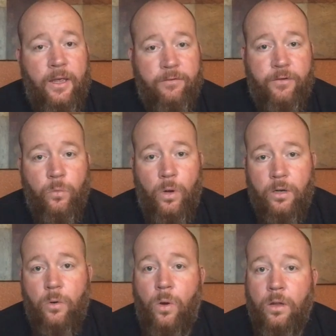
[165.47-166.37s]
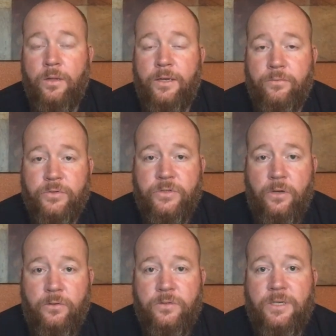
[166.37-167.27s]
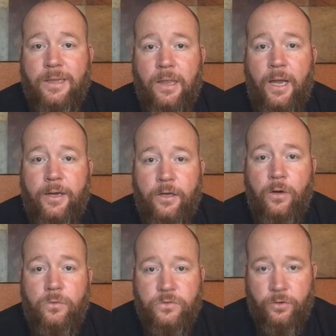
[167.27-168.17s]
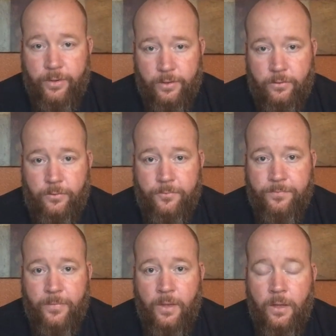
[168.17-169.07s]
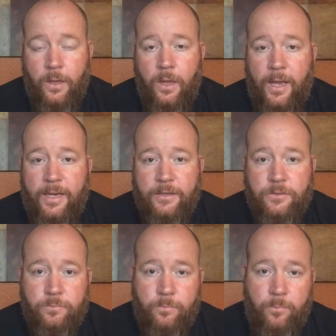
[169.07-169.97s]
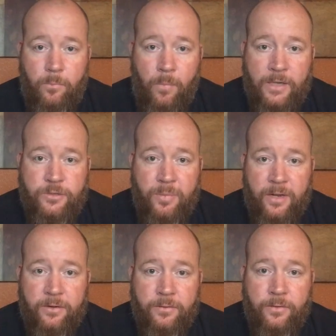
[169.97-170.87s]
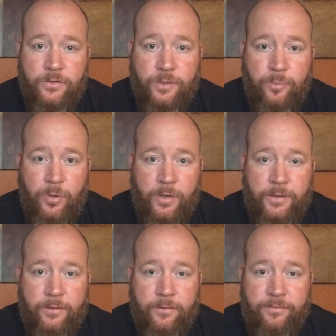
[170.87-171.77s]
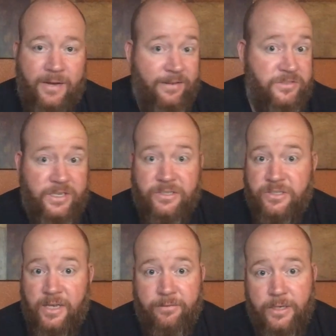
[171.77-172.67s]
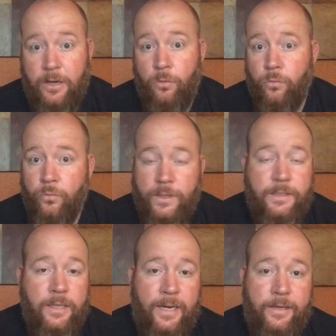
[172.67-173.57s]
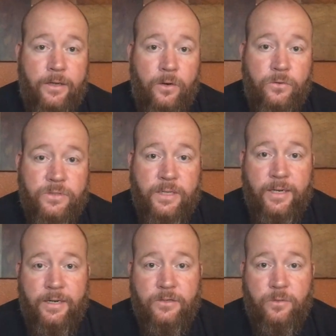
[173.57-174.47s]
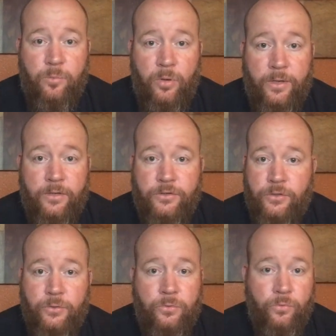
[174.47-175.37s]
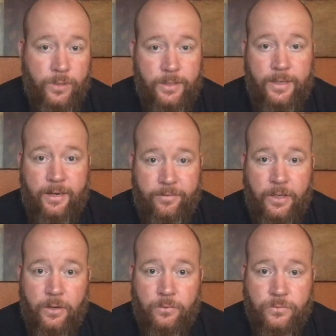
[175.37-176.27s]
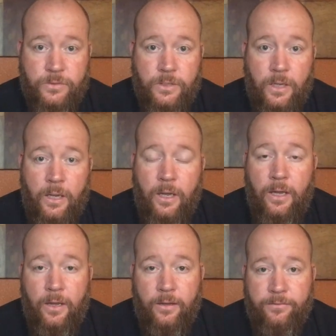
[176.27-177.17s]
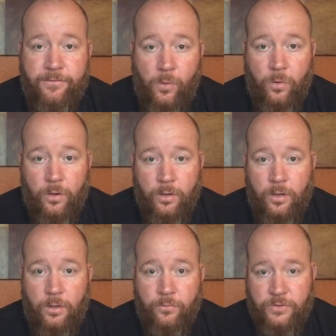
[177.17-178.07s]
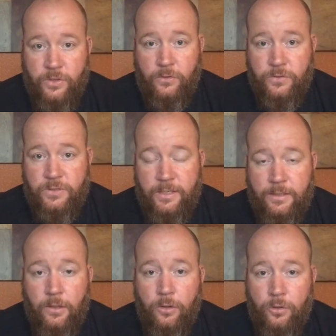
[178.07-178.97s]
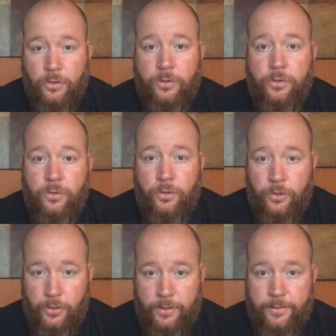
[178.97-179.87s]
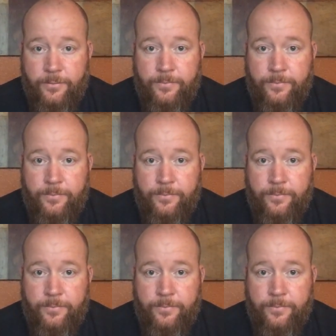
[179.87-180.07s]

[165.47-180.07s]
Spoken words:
If you want quality results, light coats are critical. It is much better to put 5, 6, 7 really light coats than it is to put 2 really heavy coats for results that look good.